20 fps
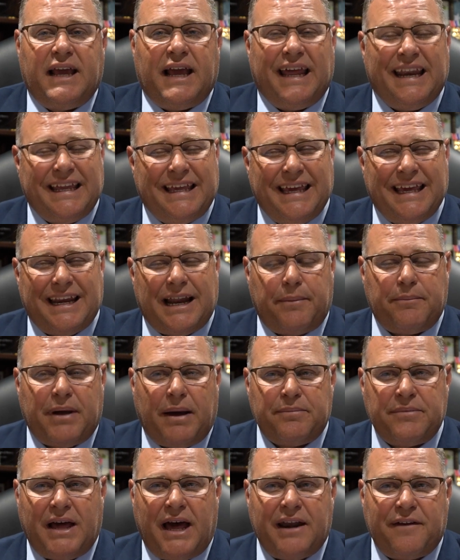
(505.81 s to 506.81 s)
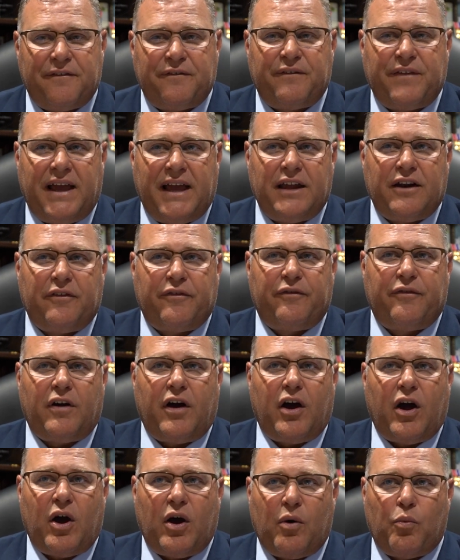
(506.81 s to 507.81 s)
And again, I'm not a fan of
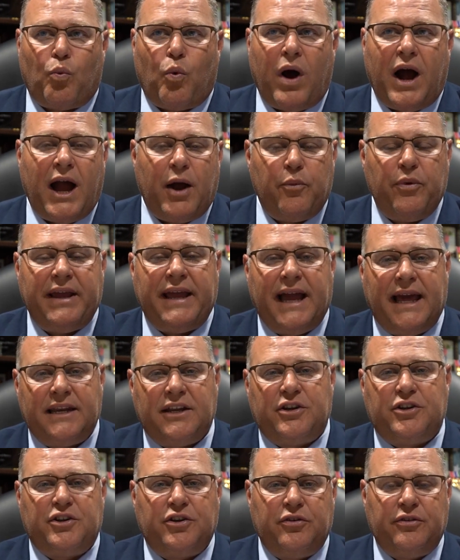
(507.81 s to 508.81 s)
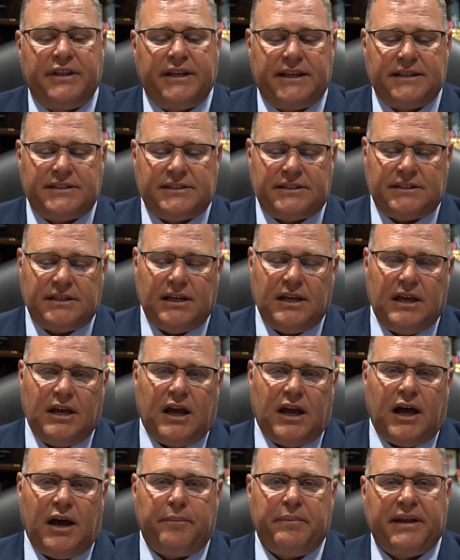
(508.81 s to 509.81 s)
why we had to do this
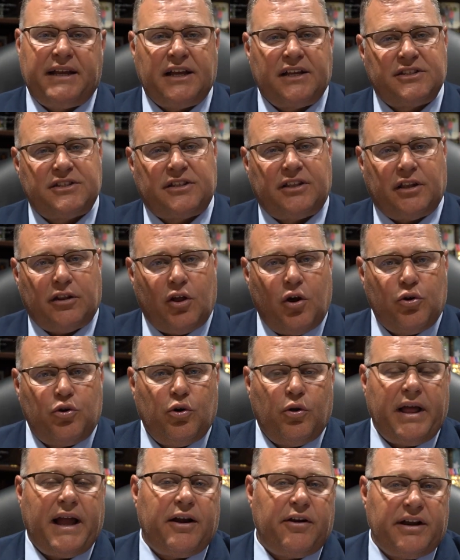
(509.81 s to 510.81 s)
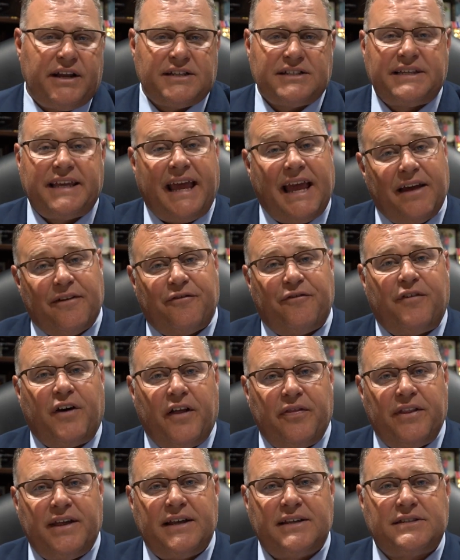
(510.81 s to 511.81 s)
because the local areas can't
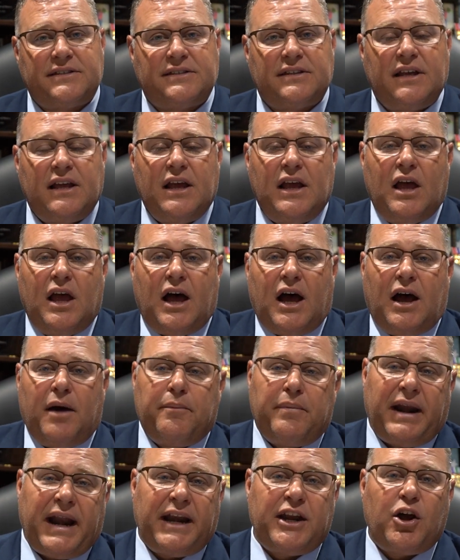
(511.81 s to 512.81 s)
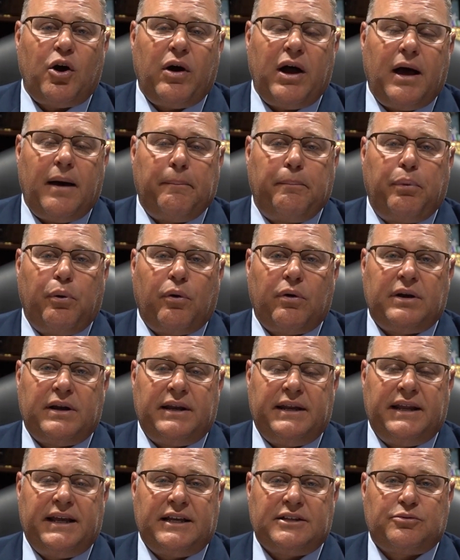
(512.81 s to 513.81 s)
fund this. But I know how
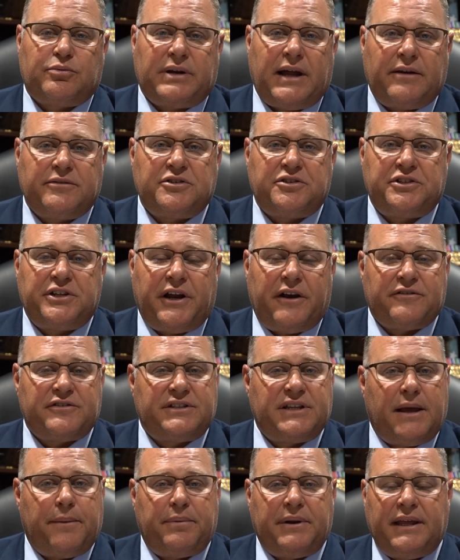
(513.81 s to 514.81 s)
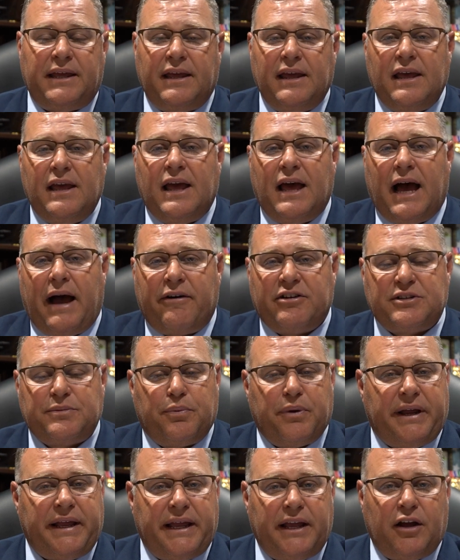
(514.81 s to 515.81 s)
important it is. When I was a sheriff's deputy, I was
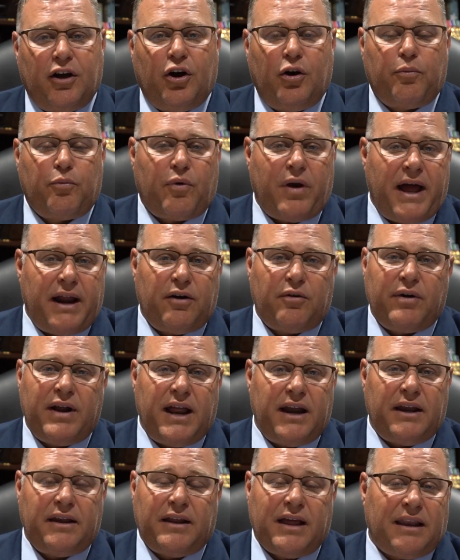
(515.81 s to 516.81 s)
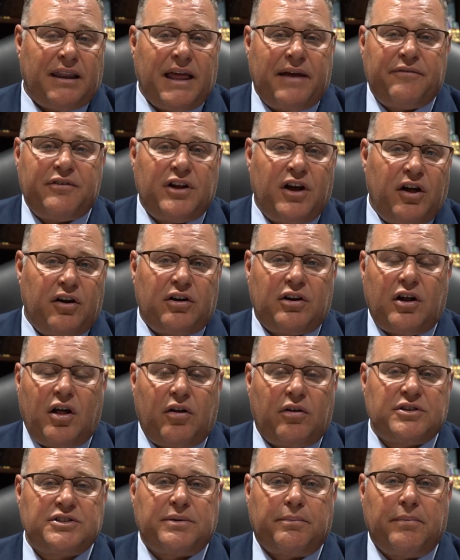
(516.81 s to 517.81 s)
bringing home right around
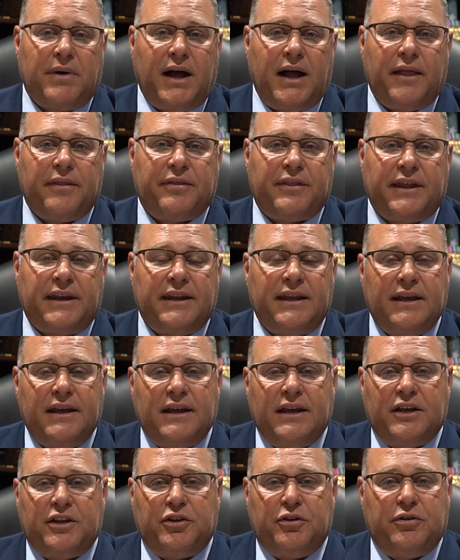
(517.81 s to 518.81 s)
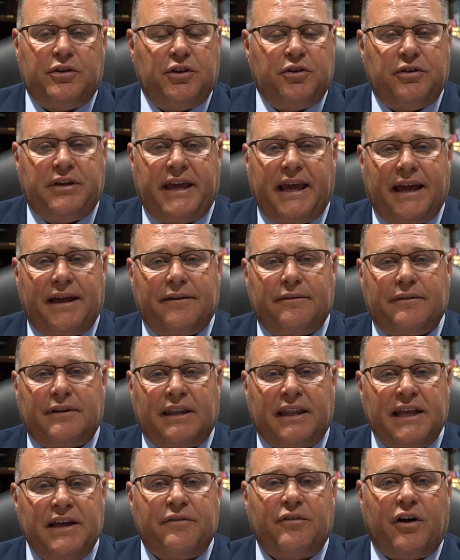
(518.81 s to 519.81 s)
$1,100 a month. And you can't
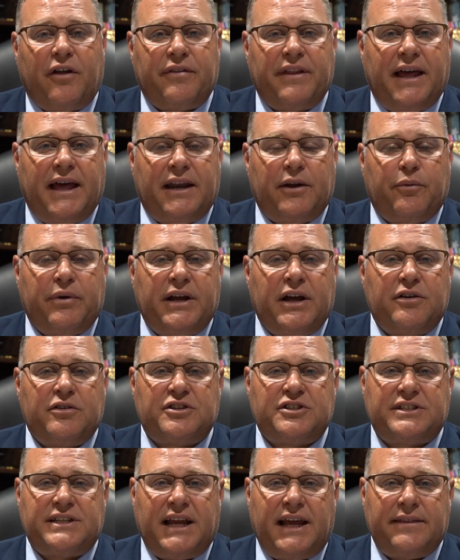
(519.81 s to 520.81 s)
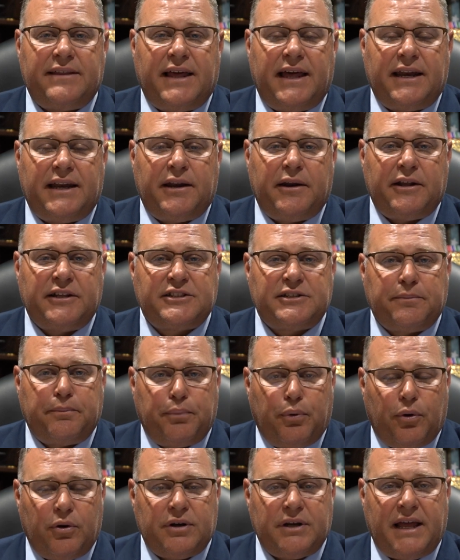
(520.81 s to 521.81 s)
live on that, and we understand that. And it's
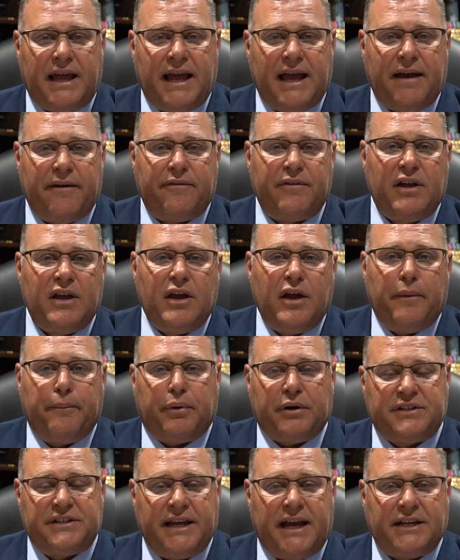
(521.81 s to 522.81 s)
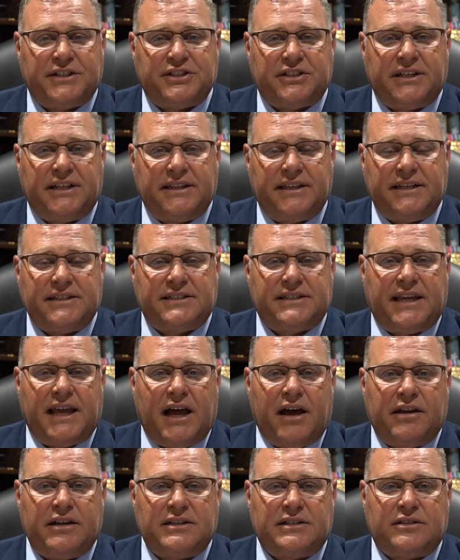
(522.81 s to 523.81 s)
important to have protection in these
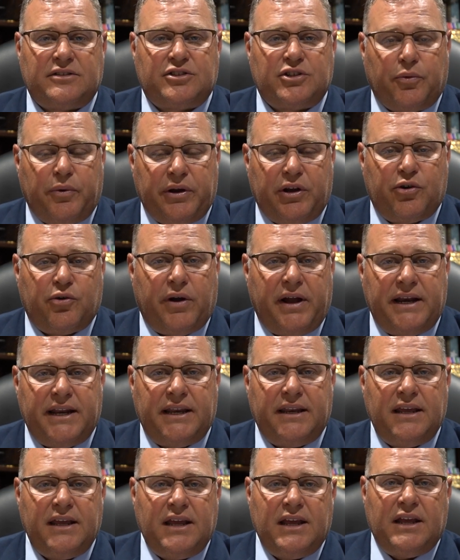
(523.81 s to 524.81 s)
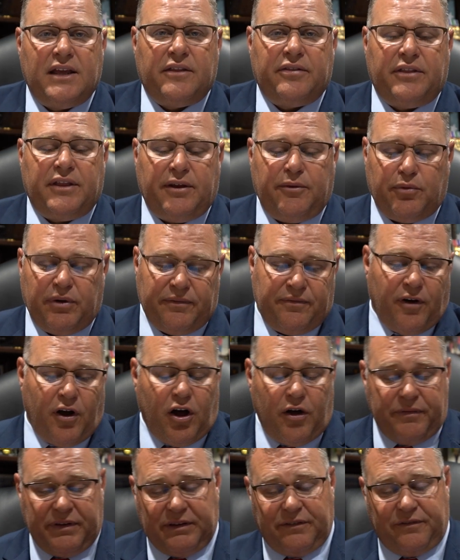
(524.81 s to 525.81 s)
counties. And so we created the
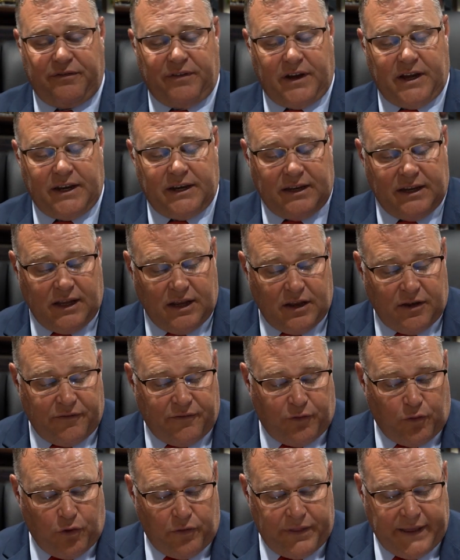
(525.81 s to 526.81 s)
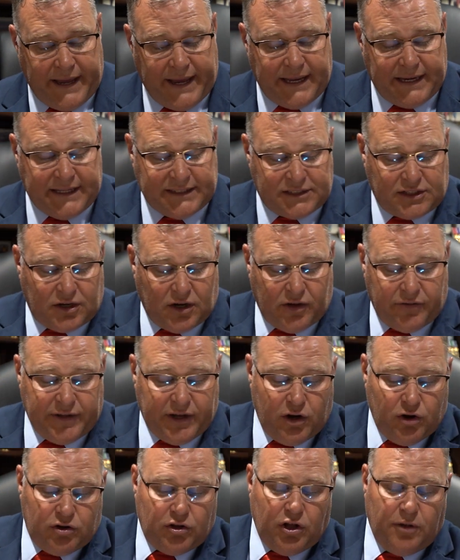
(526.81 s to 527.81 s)
revolving fund for that. It's called the
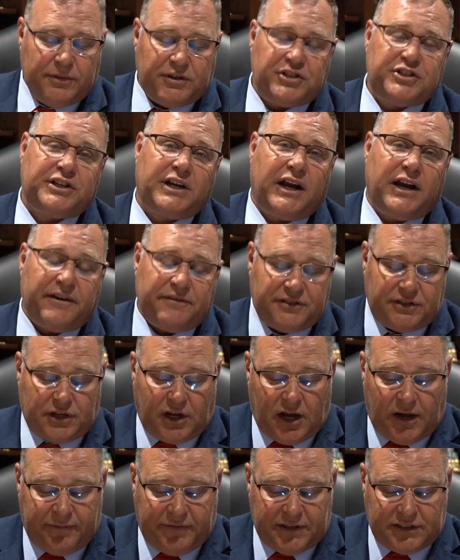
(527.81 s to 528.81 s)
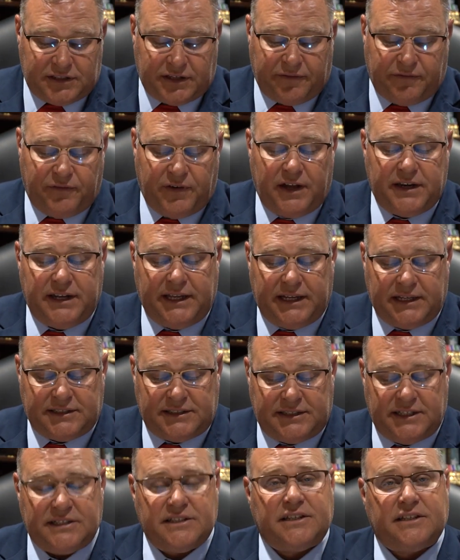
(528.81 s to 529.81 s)
Oklahoma Sheriff's Office Funding
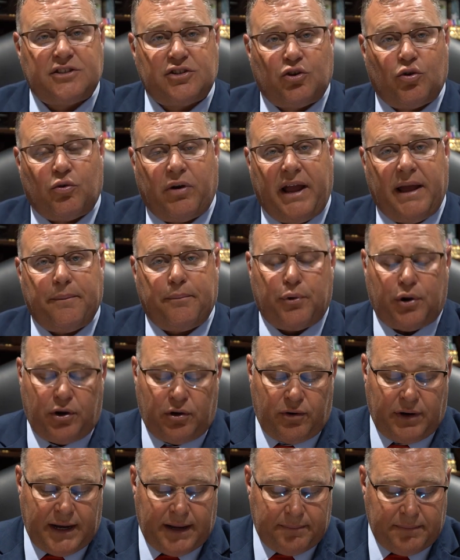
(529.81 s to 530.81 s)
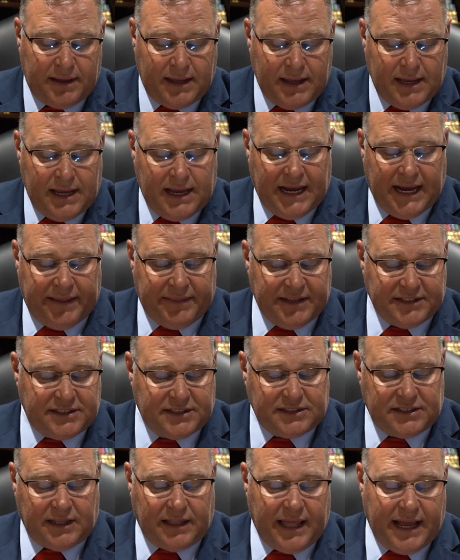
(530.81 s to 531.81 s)
Assistance Grant Program. And this
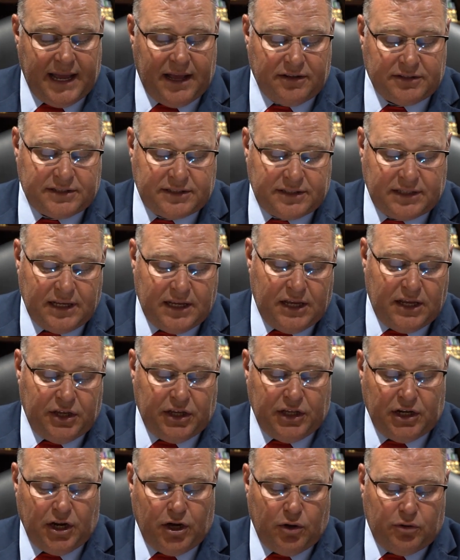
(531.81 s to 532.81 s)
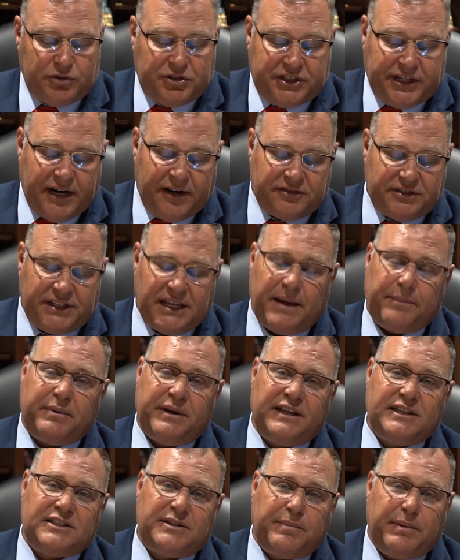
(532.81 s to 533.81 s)
allows sheriff's
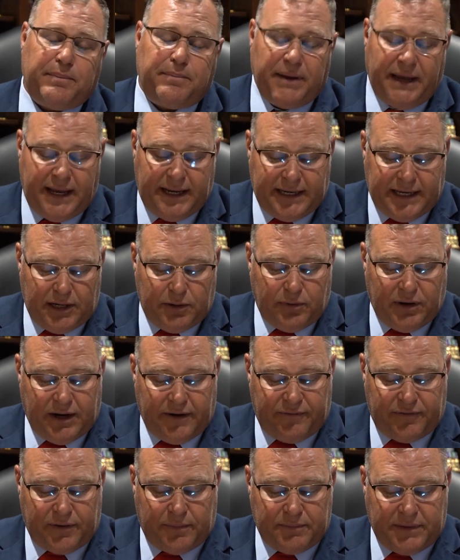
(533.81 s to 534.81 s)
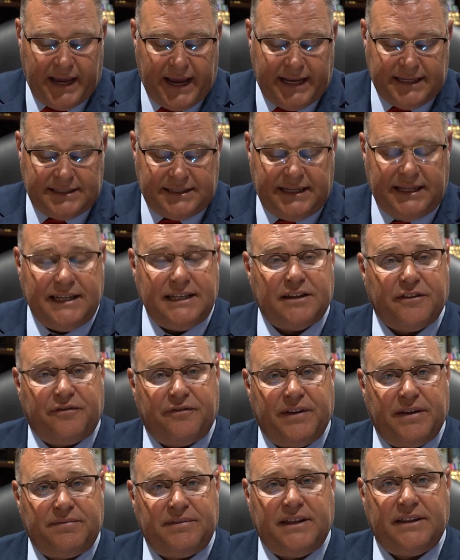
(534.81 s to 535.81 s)
deputies to be paid anywhere from $19,000 to
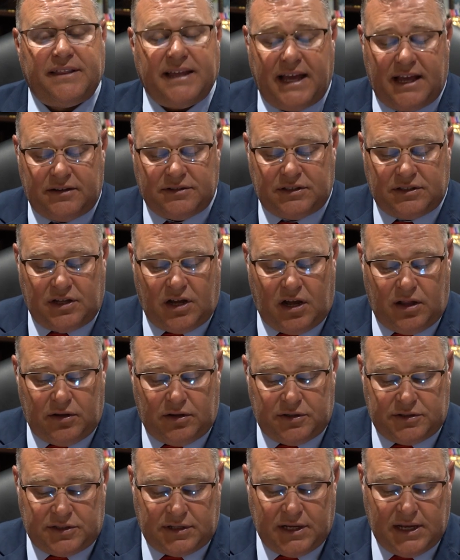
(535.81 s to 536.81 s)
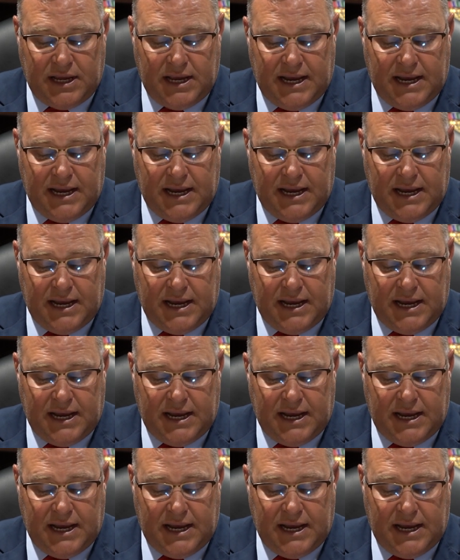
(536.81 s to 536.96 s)
$50,000.